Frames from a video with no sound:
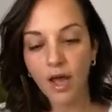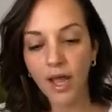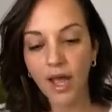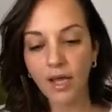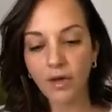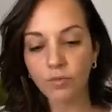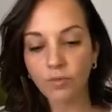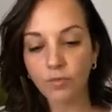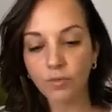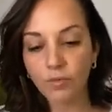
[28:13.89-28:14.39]

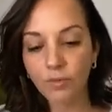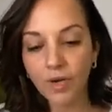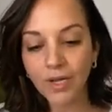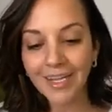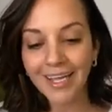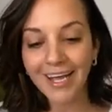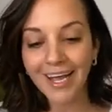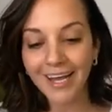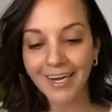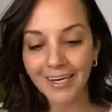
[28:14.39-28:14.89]
and
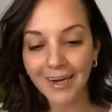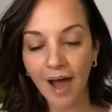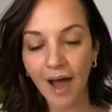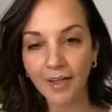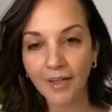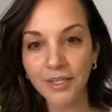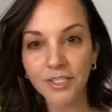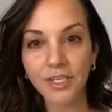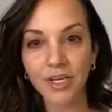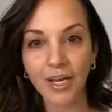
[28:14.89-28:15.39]
really
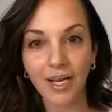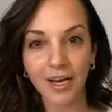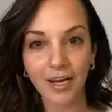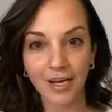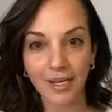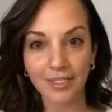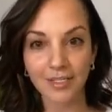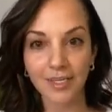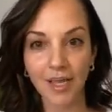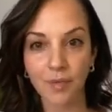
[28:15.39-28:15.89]
acknowledging
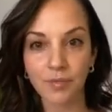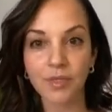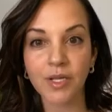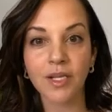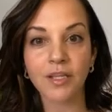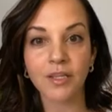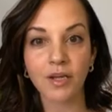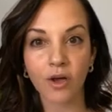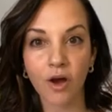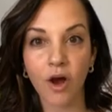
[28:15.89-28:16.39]
and
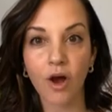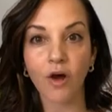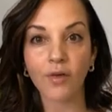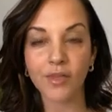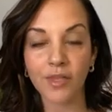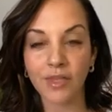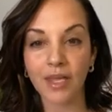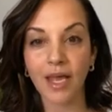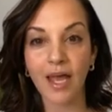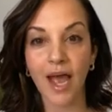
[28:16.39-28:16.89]
accepting the call
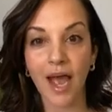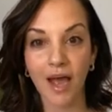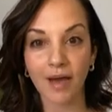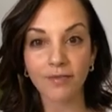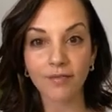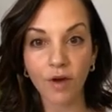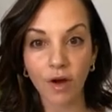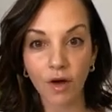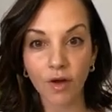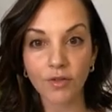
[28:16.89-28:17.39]
that they
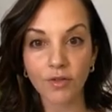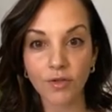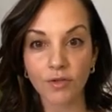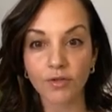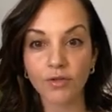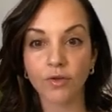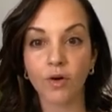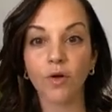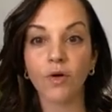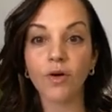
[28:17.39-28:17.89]
have on their
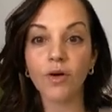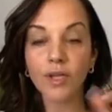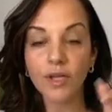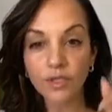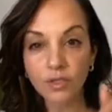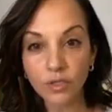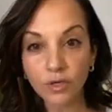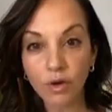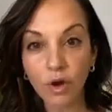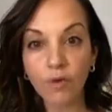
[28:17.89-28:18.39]
soul
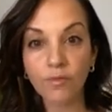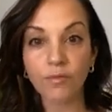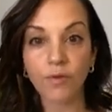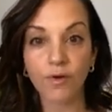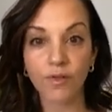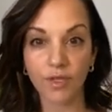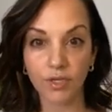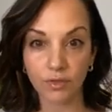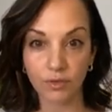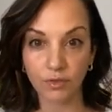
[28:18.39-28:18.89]
to go
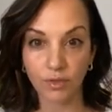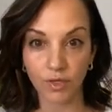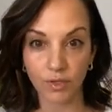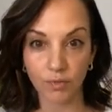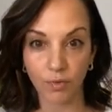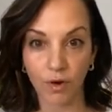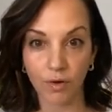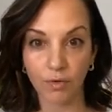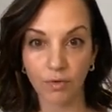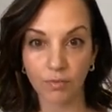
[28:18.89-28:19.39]
forth and do
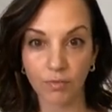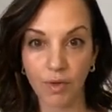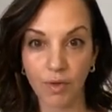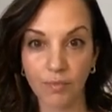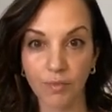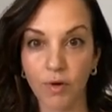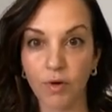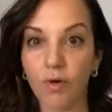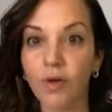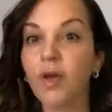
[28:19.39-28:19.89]
this work with
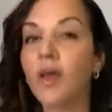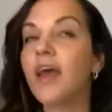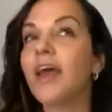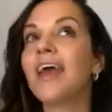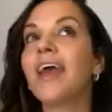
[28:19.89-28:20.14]
people.